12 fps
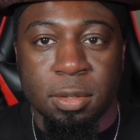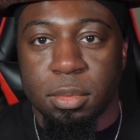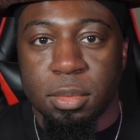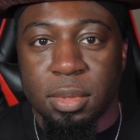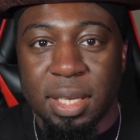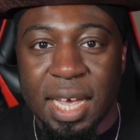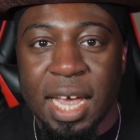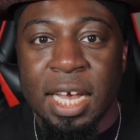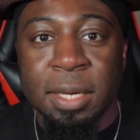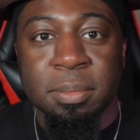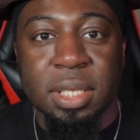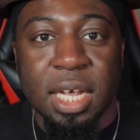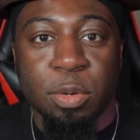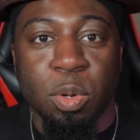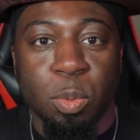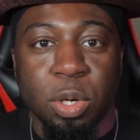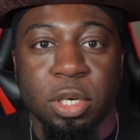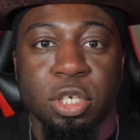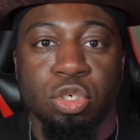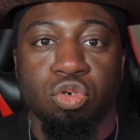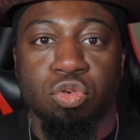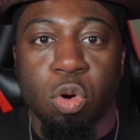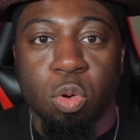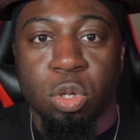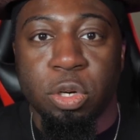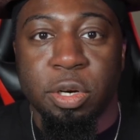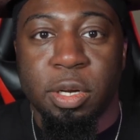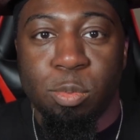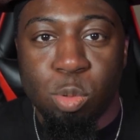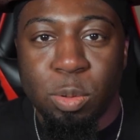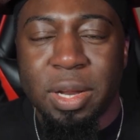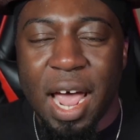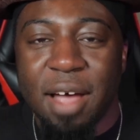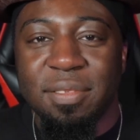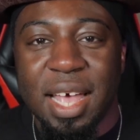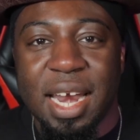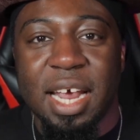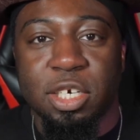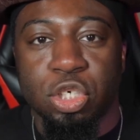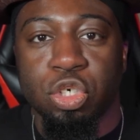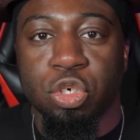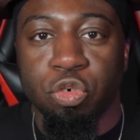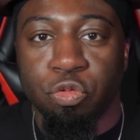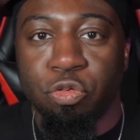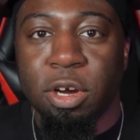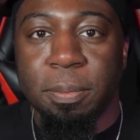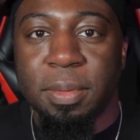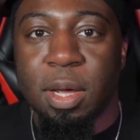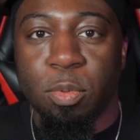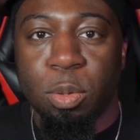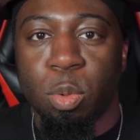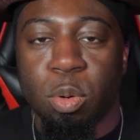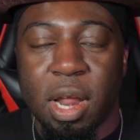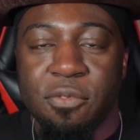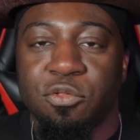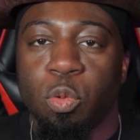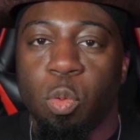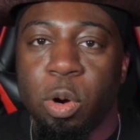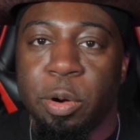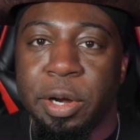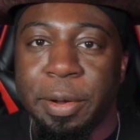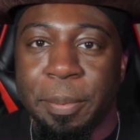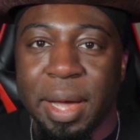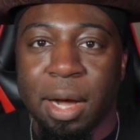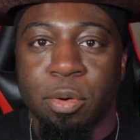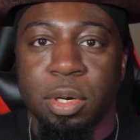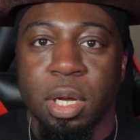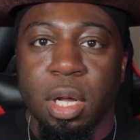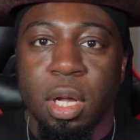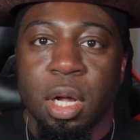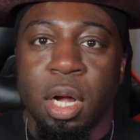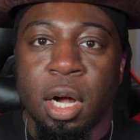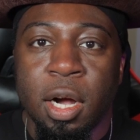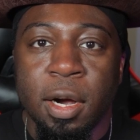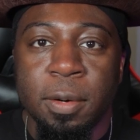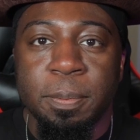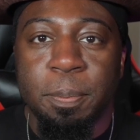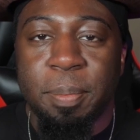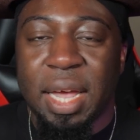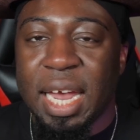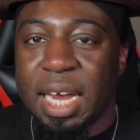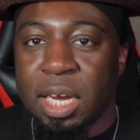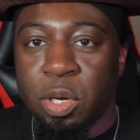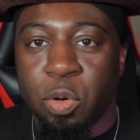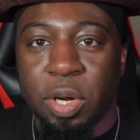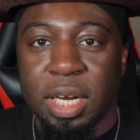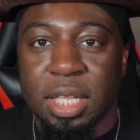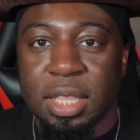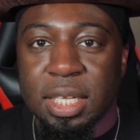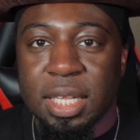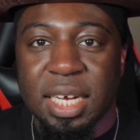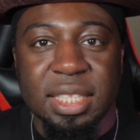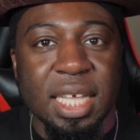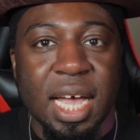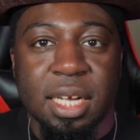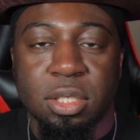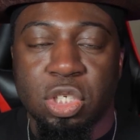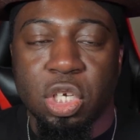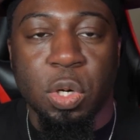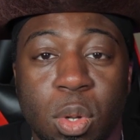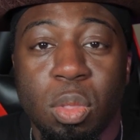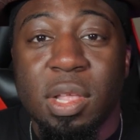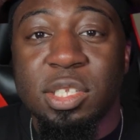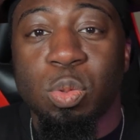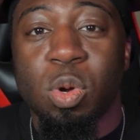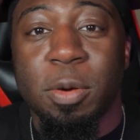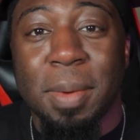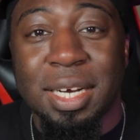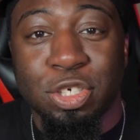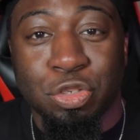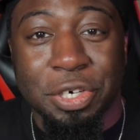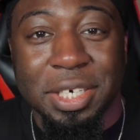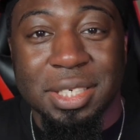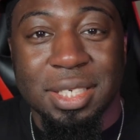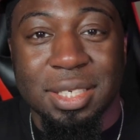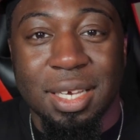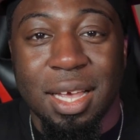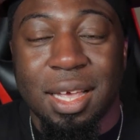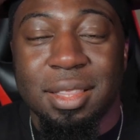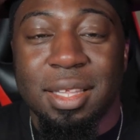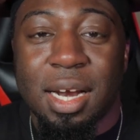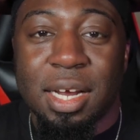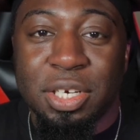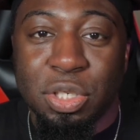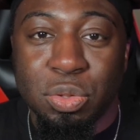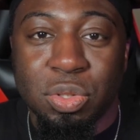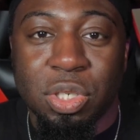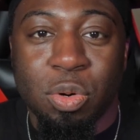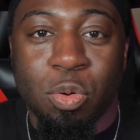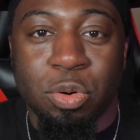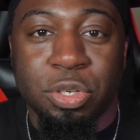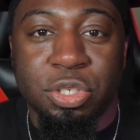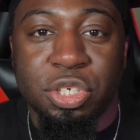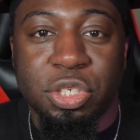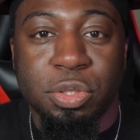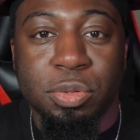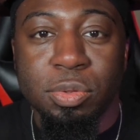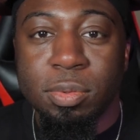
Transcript: games like we would a controller, we would have that extra grip that we won't have to worry about pain or anything like that. So that's one of my tricks that I use in order to